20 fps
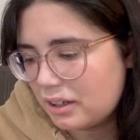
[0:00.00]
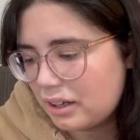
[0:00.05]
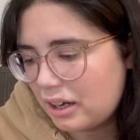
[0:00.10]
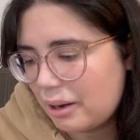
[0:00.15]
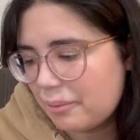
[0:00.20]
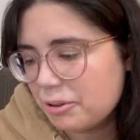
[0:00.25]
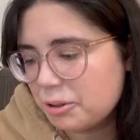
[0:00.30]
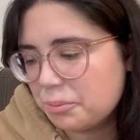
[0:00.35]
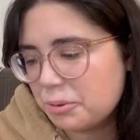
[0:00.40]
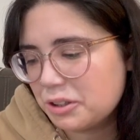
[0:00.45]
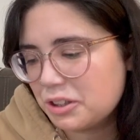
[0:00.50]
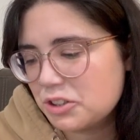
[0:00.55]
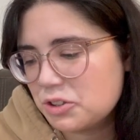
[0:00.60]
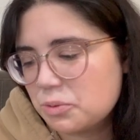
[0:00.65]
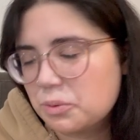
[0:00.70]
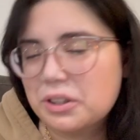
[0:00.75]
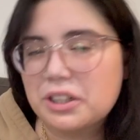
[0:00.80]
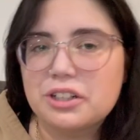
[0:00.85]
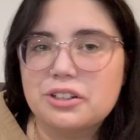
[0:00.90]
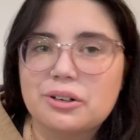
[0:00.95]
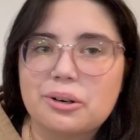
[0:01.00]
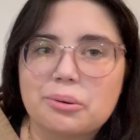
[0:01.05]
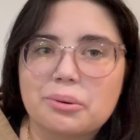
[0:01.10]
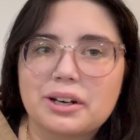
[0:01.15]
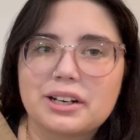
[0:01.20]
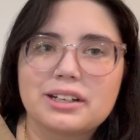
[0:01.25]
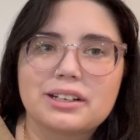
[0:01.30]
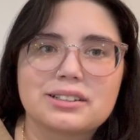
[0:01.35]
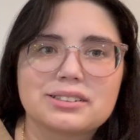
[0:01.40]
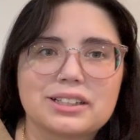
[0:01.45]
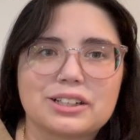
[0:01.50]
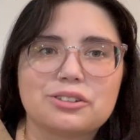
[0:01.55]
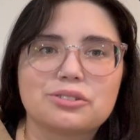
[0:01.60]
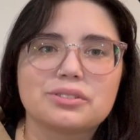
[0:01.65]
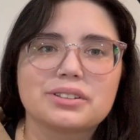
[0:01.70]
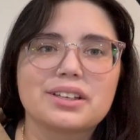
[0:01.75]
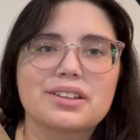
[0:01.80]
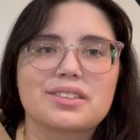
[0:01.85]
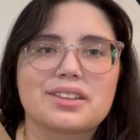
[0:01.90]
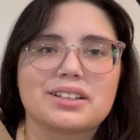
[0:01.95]
I'm gonna put this one in no rating because I don't
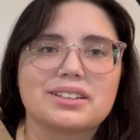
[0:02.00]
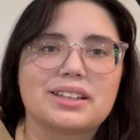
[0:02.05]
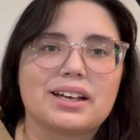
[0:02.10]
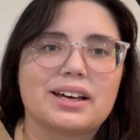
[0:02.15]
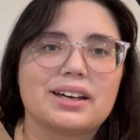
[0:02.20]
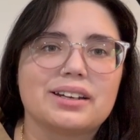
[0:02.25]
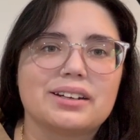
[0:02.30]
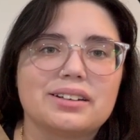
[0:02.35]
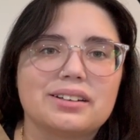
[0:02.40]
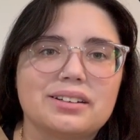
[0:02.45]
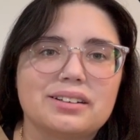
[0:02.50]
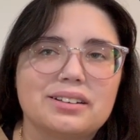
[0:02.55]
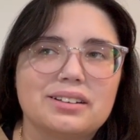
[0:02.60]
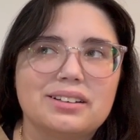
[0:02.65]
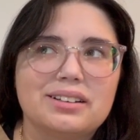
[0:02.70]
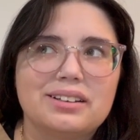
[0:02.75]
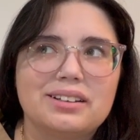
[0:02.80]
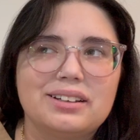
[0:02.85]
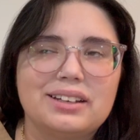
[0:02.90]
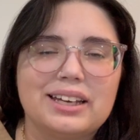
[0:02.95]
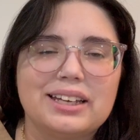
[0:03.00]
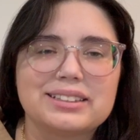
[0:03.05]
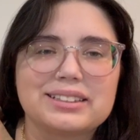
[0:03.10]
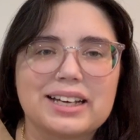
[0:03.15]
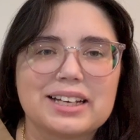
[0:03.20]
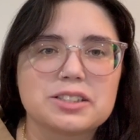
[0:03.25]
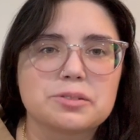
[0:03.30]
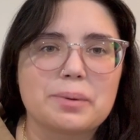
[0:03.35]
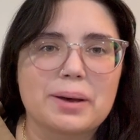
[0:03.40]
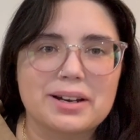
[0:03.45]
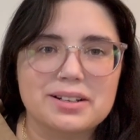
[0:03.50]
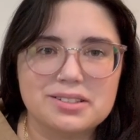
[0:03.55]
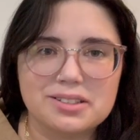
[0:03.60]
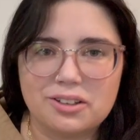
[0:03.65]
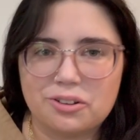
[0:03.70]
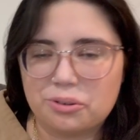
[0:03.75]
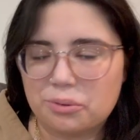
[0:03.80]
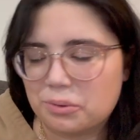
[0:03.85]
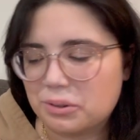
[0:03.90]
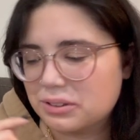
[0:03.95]
really think that it's as bad as the
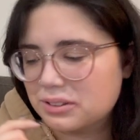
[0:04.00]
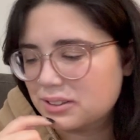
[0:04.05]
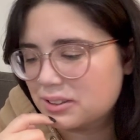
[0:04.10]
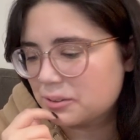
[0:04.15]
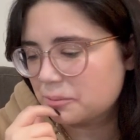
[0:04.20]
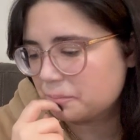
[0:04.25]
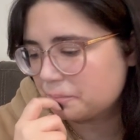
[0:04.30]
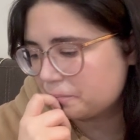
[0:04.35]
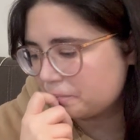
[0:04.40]
other ones.